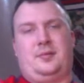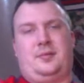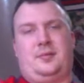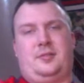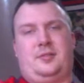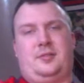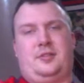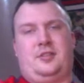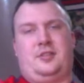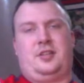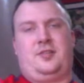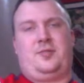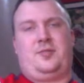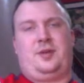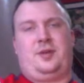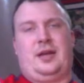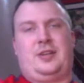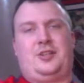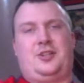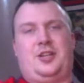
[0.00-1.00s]
So I'll see if we
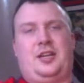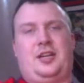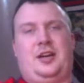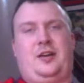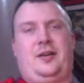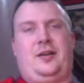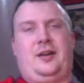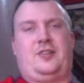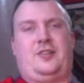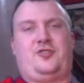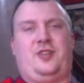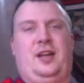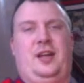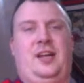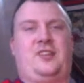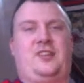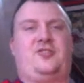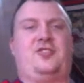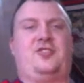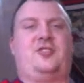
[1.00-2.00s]
actually get extra
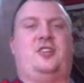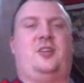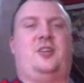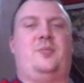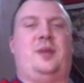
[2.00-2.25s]
time.